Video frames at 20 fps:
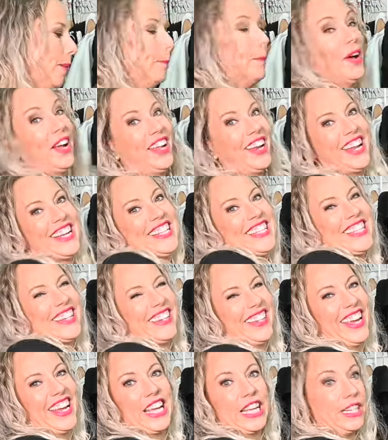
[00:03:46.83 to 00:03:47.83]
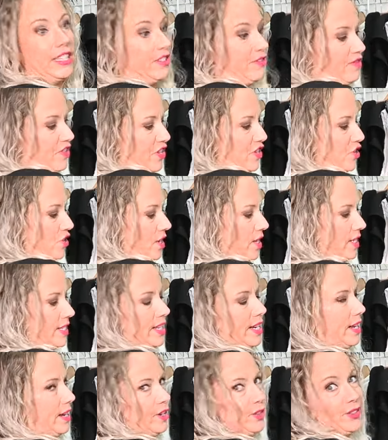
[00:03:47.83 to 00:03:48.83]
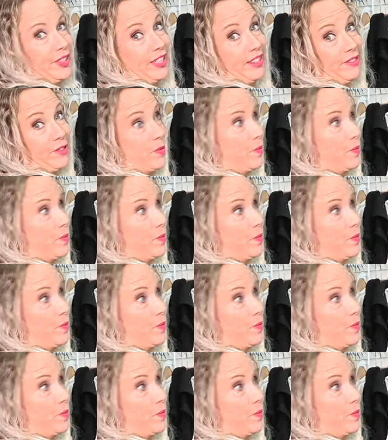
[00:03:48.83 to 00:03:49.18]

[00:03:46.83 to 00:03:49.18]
but I still like it. It's a fun dress and I only ever